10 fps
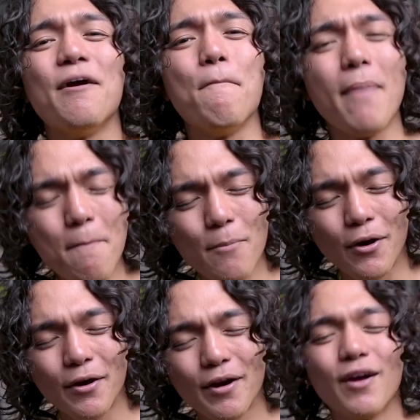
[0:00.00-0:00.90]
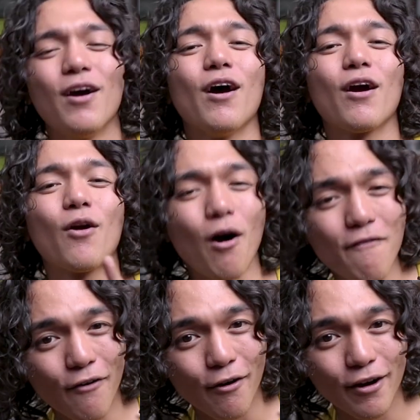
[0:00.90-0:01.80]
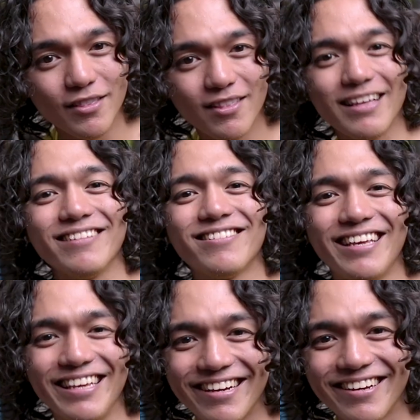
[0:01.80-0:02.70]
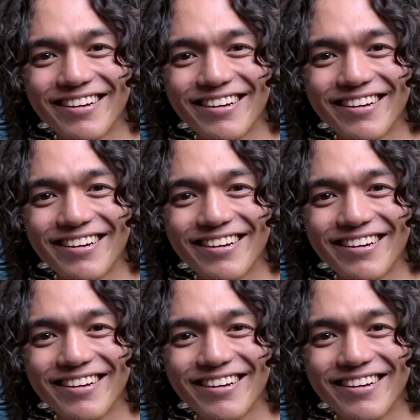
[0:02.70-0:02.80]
Remember, comfort is key.